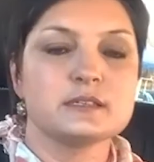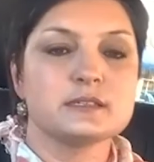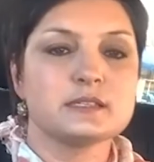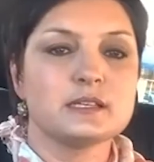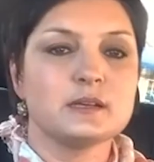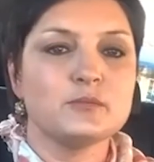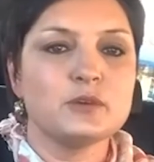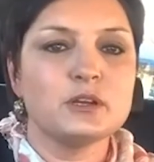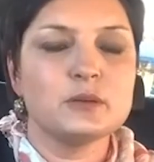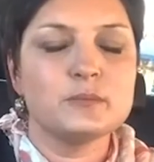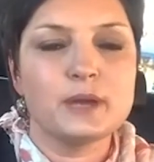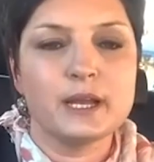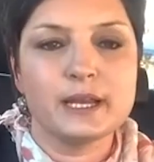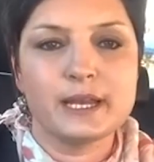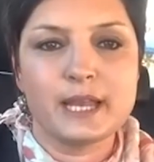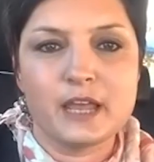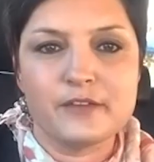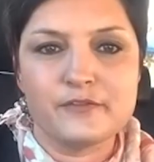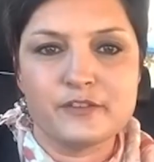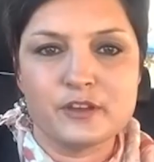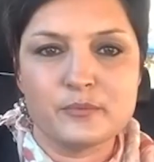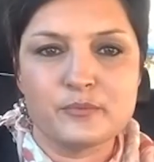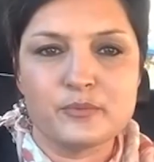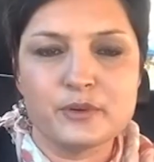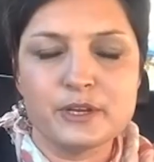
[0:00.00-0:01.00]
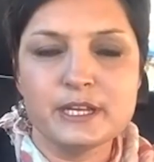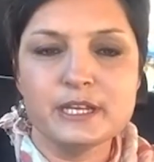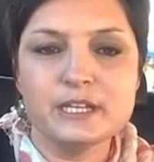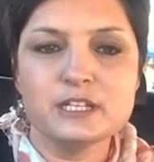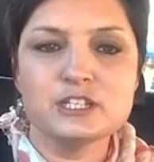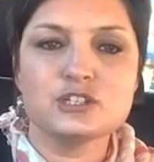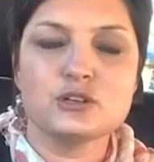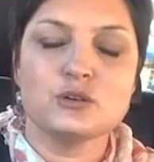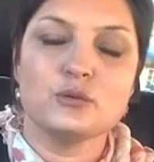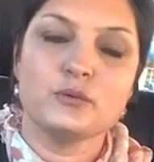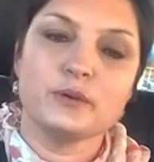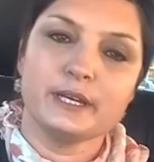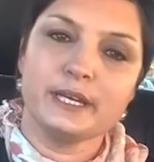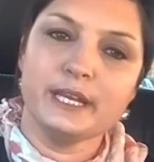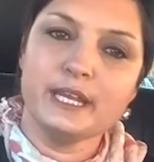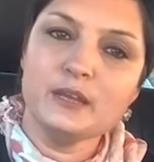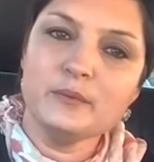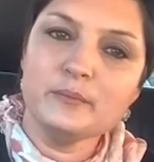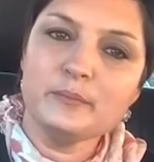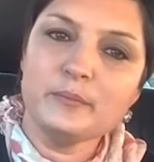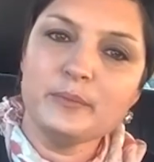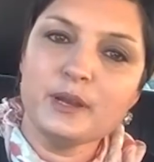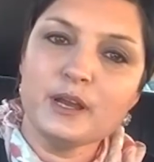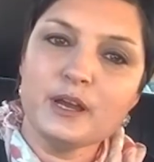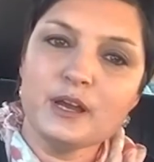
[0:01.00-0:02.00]
Someone might have a bridge or an
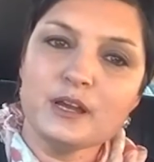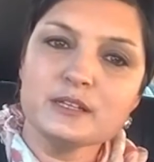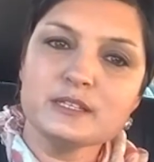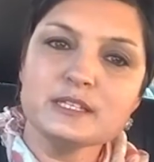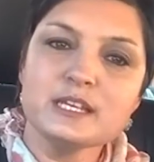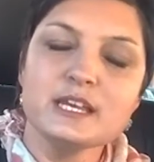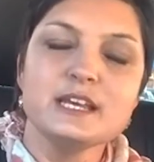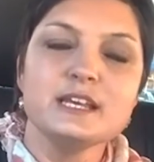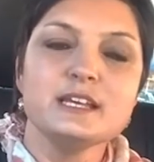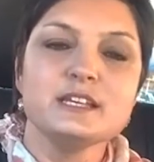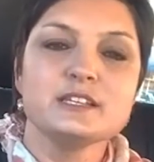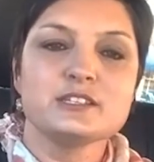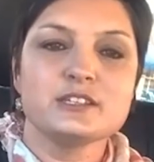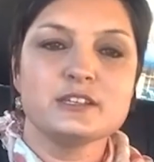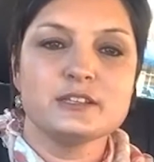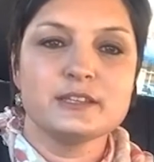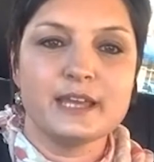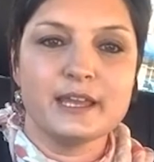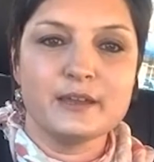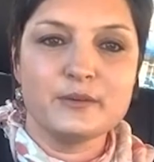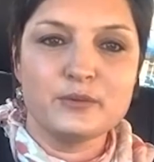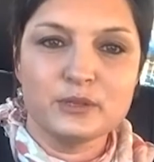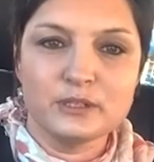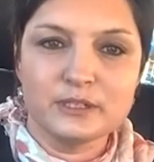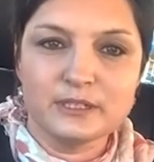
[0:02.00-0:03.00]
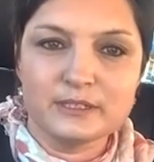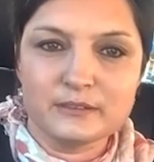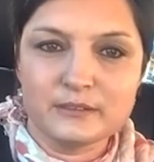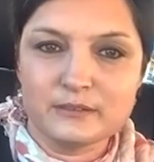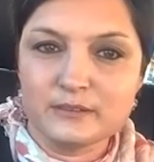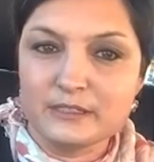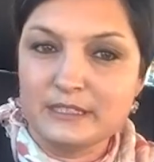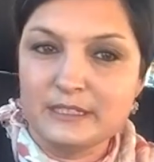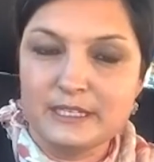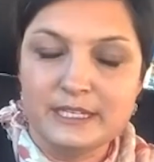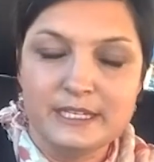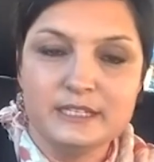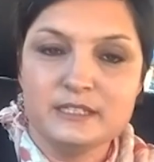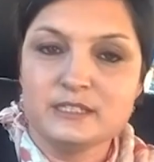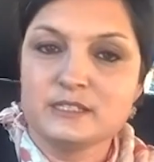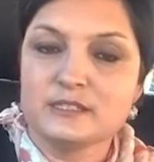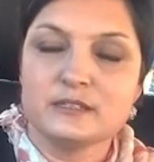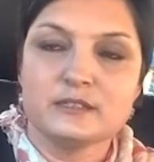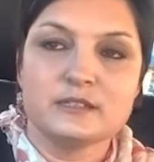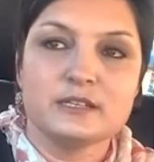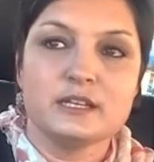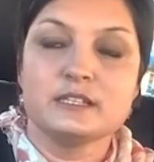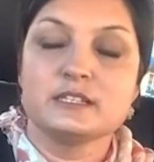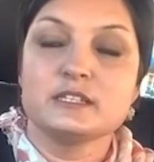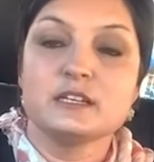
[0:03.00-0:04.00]
implant, so they will need
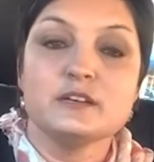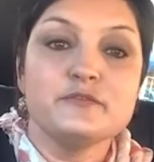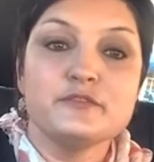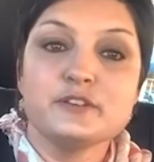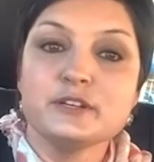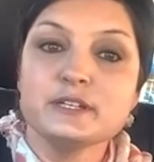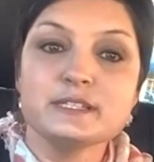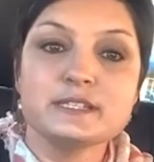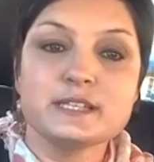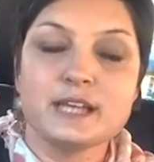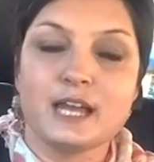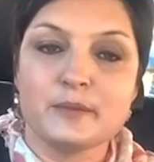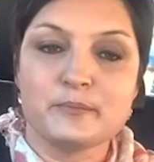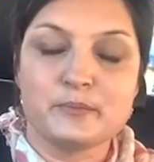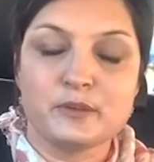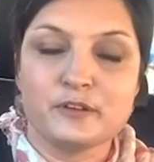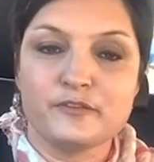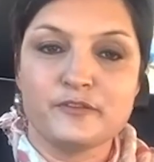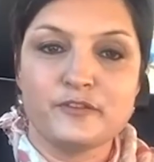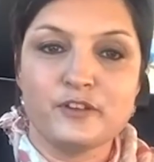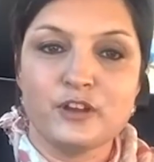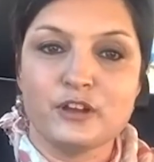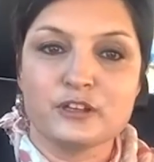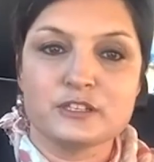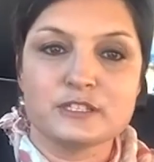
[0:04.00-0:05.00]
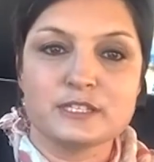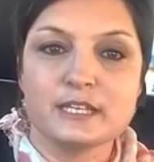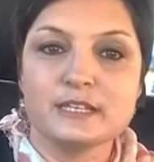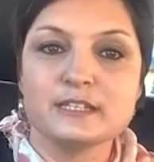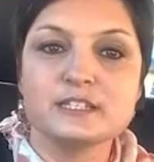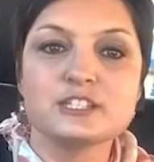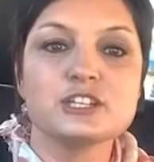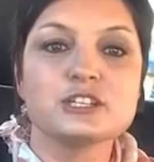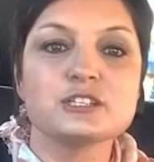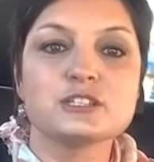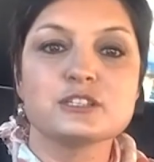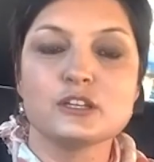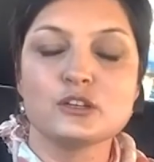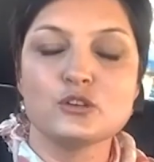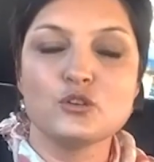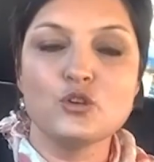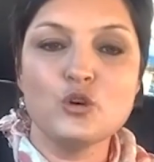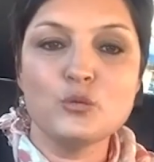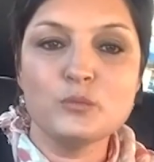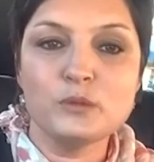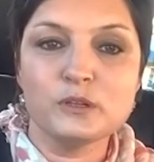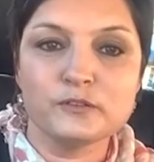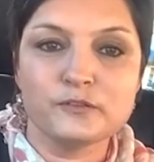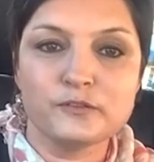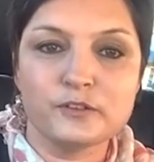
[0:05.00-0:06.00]
a different type of floss than just a
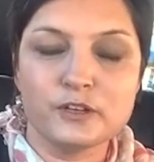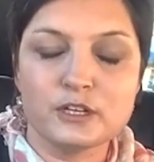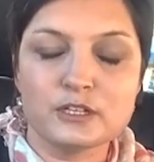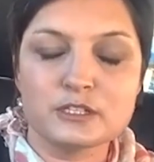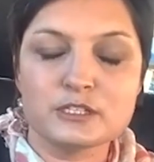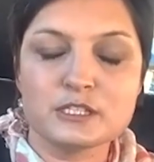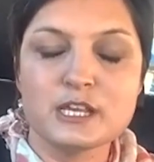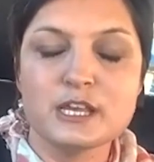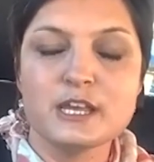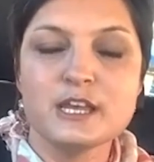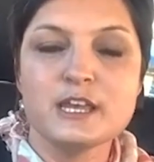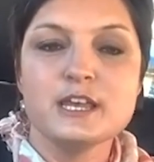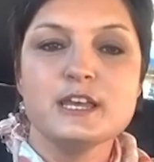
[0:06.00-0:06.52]
normal floss.